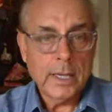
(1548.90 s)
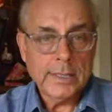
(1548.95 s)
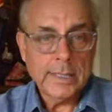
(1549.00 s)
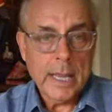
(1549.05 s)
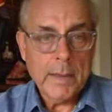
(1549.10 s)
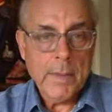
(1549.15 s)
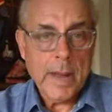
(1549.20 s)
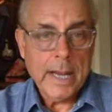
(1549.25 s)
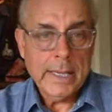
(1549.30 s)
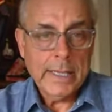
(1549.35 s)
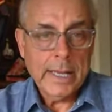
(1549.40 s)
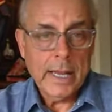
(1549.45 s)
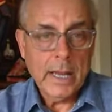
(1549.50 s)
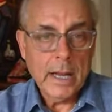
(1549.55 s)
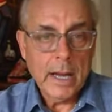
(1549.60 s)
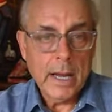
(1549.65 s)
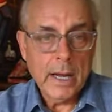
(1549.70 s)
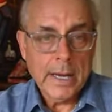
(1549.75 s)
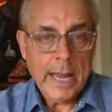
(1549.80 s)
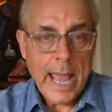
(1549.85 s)
Same
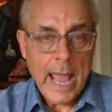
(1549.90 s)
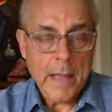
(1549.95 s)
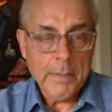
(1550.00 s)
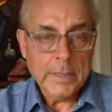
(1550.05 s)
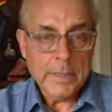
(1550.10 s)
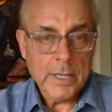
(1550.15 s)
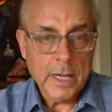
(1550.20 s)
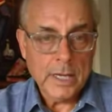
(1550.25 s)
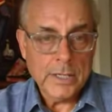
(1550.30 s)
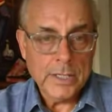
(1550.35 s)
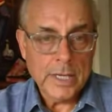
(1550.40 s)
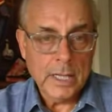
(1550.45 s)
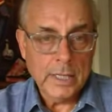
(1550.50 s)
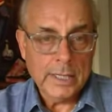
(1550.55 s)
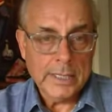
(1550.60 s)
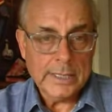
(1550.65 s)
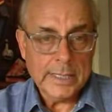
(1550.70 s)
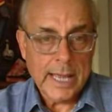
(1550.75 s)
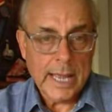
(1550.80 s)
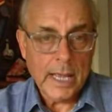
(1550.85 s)
idea on Amazon,
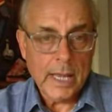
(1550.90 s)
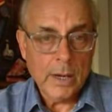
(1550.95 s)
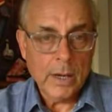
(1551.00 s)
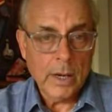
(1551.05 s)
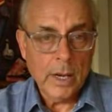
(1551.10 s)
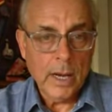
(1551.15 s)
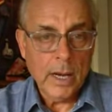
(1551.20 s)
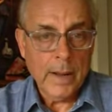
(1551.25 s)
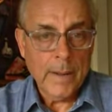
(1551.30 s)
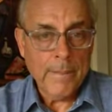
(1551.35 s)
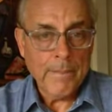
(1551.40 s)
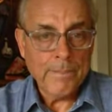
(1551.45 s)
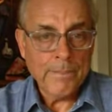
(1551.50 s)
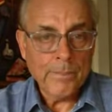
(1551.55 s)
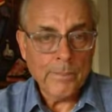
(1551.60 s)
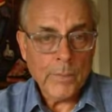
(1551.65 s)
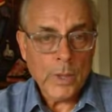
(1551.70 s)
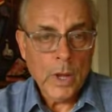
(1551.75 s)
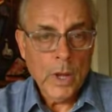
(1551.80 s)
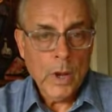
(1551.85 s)
Shelley's saying.
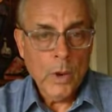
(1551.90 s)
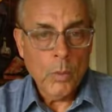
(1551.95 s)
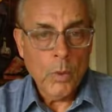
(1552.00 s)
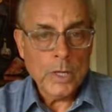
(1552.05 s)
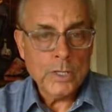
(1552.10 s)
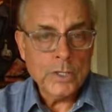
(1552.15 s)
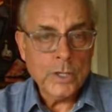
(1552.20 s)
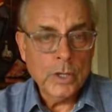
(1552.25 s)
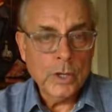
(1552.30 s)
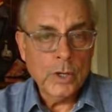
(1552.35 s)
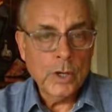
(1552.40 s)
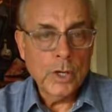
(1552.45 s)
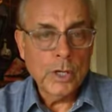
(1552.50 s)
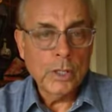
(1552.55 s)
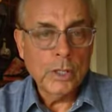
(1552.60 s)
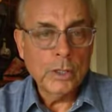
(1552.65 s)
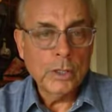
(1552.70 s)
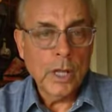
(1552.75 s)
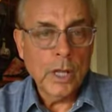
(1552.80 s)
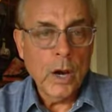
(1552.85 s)
What's a
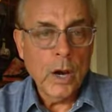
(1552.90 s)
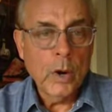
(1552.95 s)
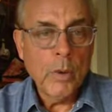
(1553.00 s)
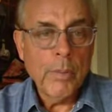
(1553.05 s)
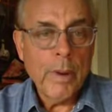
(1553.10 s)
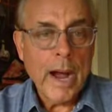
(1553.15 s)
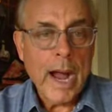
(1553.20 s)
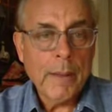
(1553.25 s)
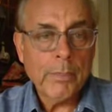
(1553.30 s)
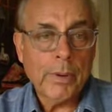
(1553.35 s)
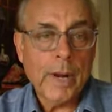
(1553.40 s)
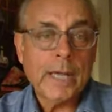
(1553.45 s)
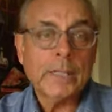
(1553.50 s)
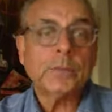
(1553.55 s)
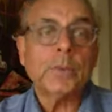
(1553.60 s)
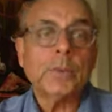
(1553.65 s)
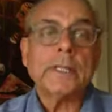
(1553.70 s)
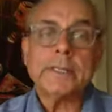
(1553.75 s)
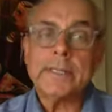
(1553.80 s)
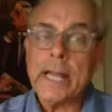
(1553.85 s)
good low buy
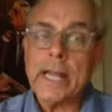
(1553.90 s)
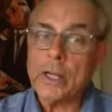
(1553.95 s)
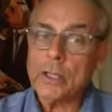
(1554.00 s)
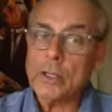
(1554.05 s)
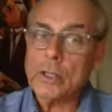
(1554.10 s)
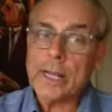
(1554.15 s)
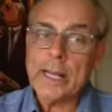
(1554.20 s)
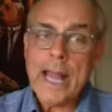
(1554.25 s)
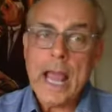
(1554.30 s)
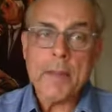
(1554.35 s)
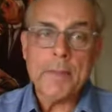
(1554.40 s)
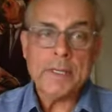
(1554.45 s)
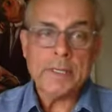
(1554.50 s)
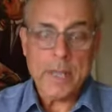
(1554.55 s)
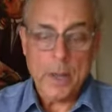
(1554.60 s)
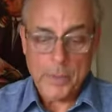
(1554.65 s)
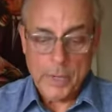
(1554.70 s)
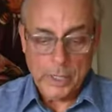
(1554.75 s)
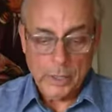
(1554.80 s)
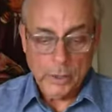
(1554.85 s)
price? Well, let's take a look at
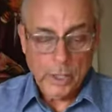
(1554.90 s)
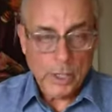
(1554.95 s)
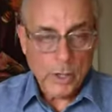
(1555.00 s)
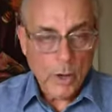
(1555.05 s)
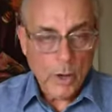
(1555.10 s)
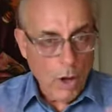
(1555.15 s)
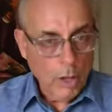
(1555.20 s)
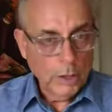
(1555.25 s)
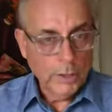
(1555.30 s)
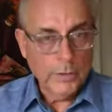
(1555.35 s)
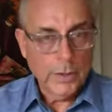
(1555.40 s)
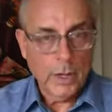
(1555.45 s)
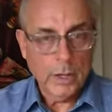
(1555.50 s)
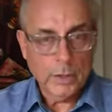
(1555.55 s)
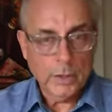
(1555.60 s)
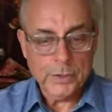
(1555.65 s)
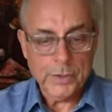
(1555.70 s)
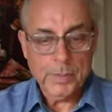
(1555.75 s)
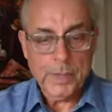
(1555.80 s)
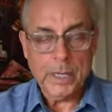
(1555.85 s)
Amazon. We're going to look at all of
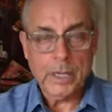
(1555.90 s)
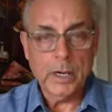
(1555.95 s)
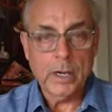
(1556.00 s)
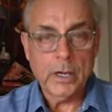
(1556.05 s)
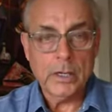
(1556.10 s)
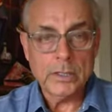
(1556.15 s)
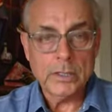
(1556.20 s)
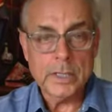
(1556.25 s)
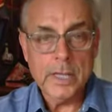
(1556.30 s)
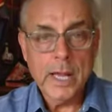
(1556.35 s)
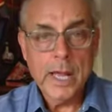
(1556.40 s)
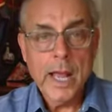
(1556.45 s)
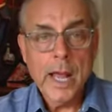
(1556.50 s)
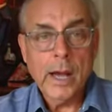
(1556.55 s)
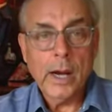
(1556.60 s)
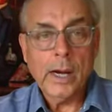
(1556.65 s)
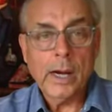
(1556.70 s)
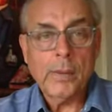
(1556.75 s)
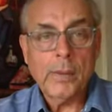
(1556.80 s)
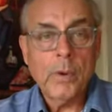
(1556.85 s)
those because
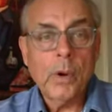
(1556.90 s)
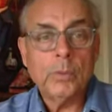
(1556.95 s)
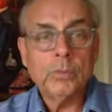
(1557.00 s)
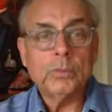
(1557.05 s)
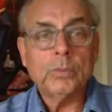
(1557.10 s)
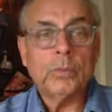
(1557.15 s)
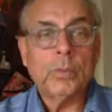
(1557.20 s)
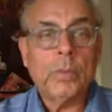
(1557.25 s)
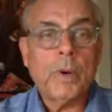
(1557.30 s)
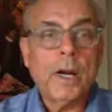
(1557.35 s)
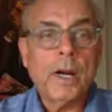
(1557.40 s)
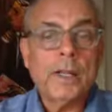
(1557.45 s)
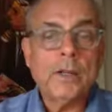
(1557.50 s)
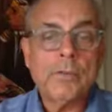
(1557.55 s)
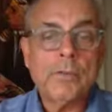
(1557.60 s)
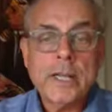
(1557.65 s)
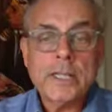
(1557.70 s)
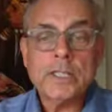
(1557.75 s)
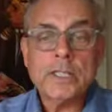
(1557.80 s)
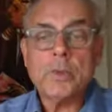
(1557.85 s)
one of
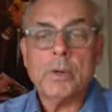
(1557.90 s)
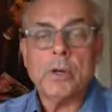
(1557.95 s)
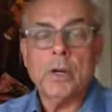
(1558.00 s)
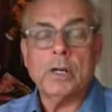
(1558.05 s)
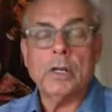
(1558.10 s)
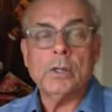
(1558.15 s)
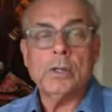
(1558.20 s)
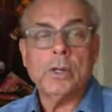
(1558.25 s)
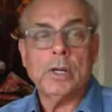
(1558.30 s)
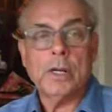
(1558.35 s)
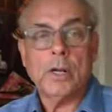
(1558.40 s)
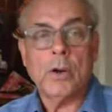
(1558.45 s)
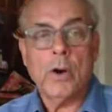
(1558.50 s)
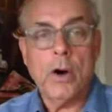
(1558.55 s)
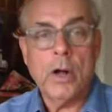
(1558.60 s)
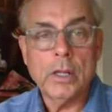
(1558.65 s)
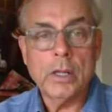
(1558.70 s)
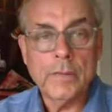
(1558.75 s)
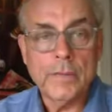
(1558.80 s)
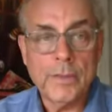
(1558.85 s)
the reasons we're going to look at
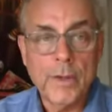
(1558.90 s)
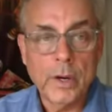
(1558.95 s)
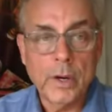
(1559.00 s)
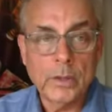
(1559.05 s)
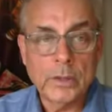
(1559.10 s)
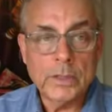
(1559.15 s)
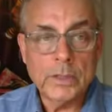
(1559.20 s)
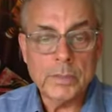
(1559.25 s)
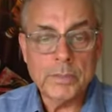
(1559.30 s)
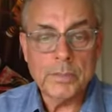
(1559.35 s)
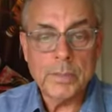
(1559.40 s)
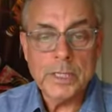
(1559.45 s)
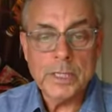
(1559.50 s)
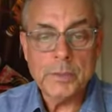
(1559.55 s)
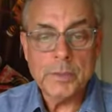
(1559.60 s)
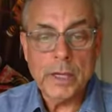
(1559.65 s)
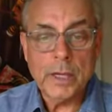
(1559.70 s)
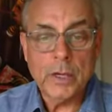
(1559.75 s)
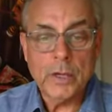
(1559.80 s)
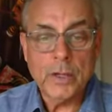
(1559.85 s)
all of those
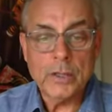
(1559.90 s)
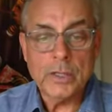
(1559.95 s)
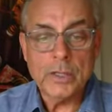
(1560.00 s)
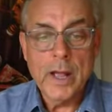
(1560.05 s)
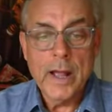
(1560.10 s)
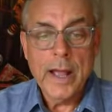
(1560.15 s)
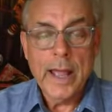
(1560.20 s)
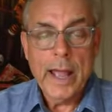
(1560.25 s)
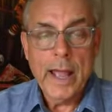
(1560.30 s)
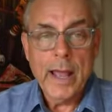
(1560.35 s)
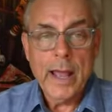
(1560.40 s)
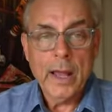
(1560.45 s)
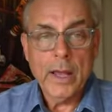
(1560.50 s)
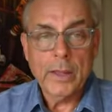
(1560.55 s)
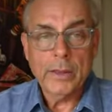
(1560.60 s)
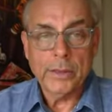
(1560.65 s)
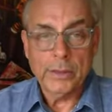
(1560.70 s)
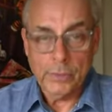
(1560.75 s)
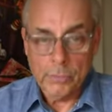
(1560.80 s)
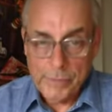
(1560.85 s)
is because
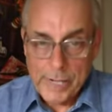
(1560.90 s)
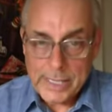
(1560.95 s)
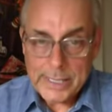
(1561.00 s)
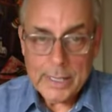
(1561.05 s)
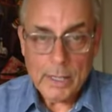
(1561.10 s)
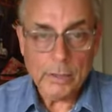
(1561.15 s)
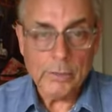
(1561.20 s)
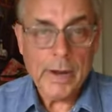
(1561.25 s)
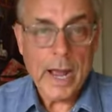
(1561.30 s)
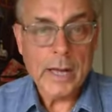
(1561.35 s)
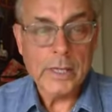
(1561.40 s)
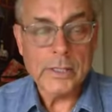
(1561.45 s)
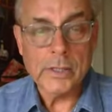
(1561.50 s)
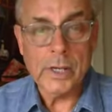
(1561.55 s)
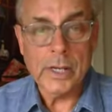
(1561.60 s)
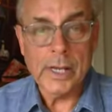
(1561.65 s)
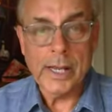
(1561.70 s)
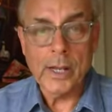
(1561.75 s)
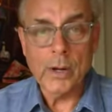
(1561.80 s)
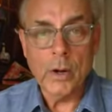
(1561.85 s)
the retail crowd is
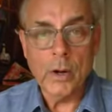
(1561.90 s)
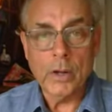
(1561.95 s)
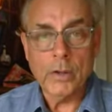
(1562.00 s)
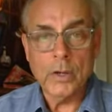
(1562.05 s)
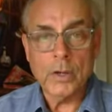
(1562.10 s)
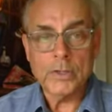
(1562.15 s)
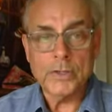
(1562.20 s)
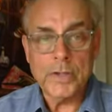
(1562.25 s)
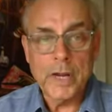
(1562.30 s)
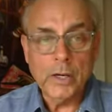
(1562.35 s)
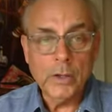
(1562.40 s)
looking at all of those.